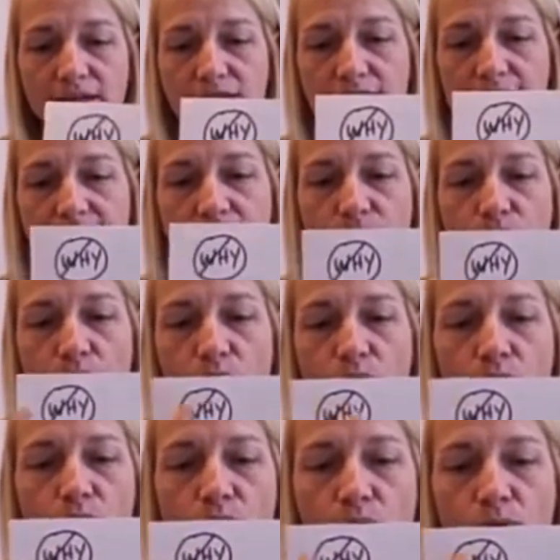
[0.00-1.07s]
Just
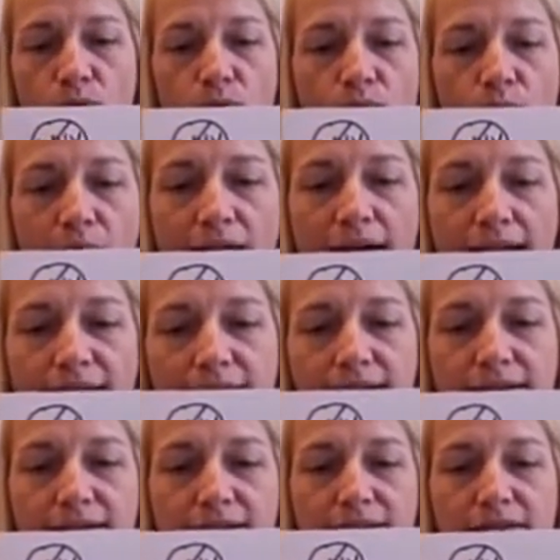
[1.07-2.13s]
know why.
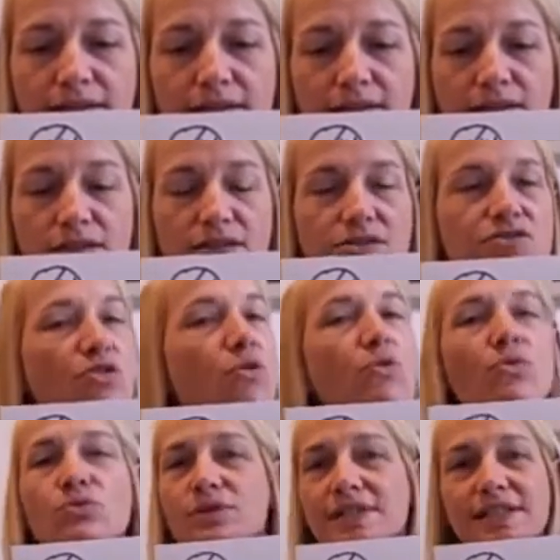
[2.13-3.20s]

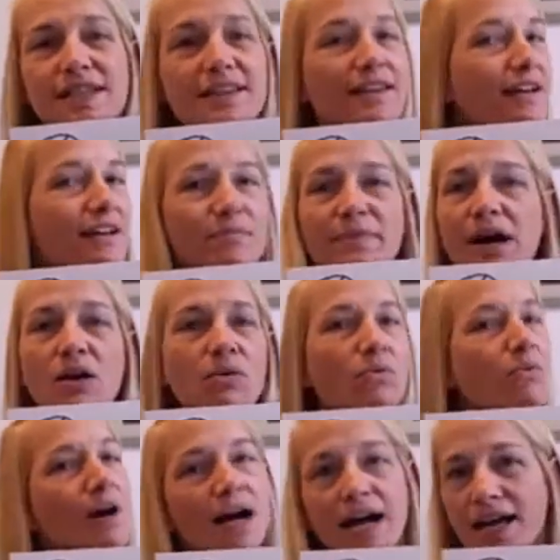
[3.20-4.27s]
Don't think
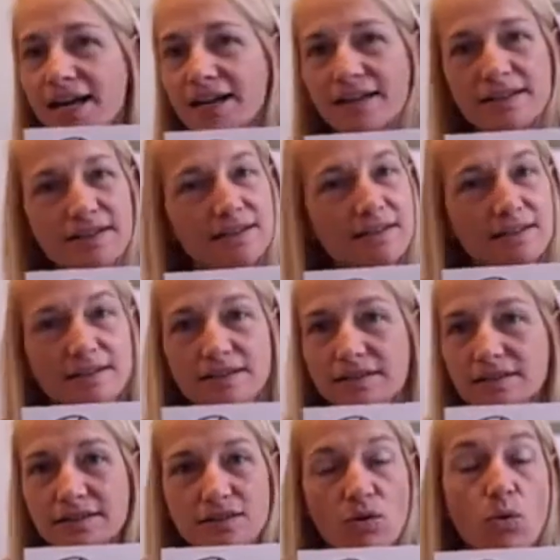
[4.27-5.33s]
about why.
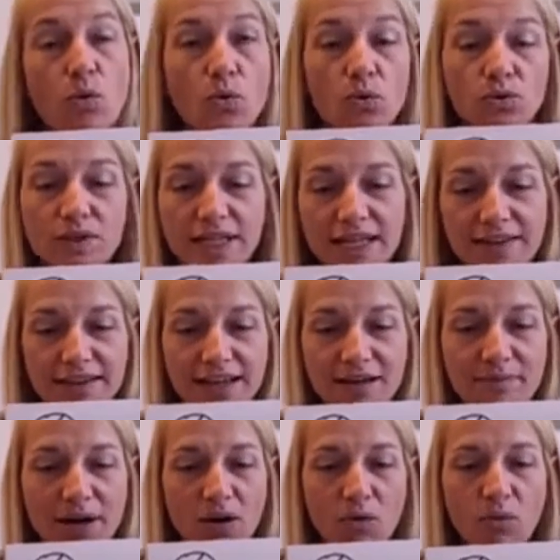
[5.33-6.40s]
Only
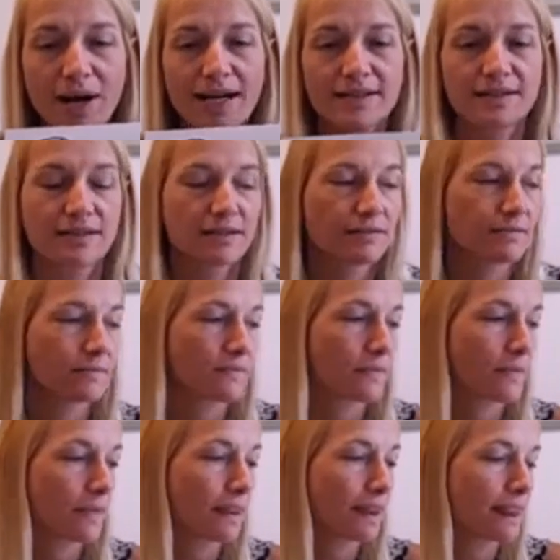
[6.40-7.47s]
think about what.
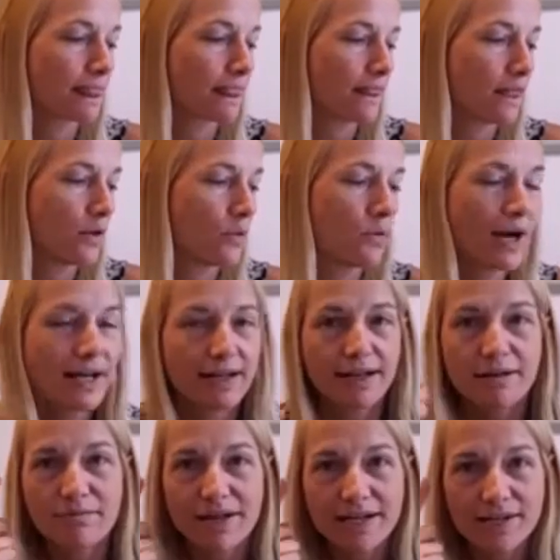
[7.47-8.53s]
What
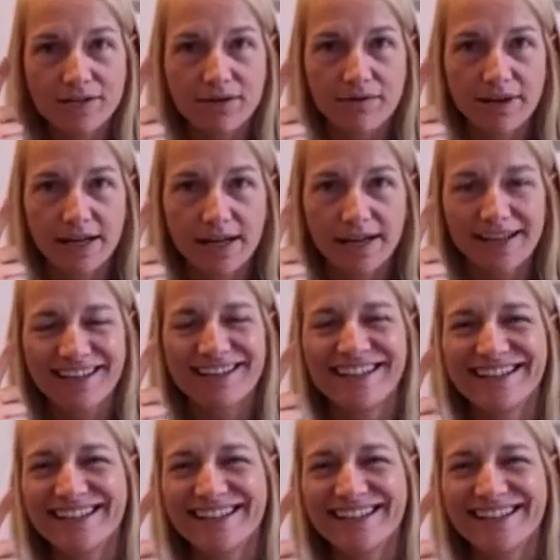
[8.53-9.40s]
am I doing?